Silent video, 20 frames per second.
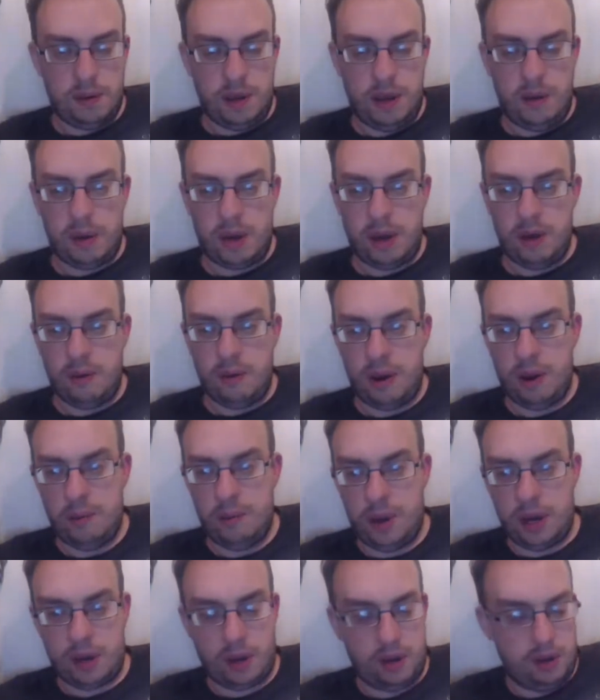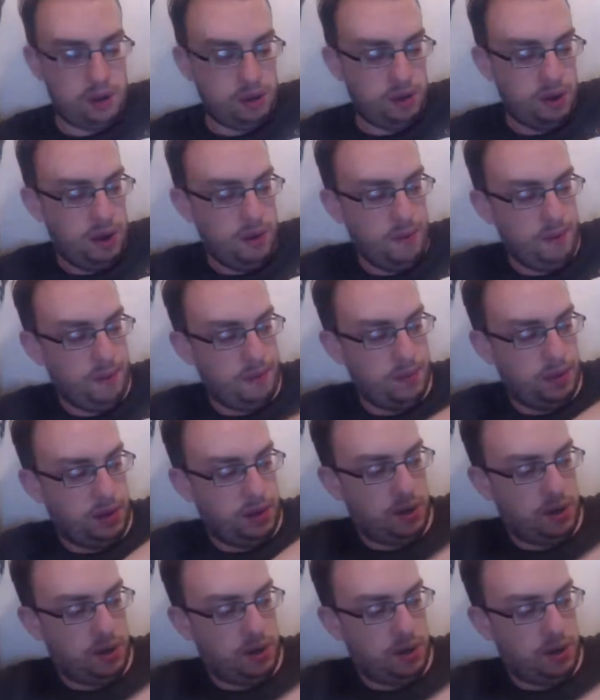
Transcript: There we go. Right, I'm back on the stream.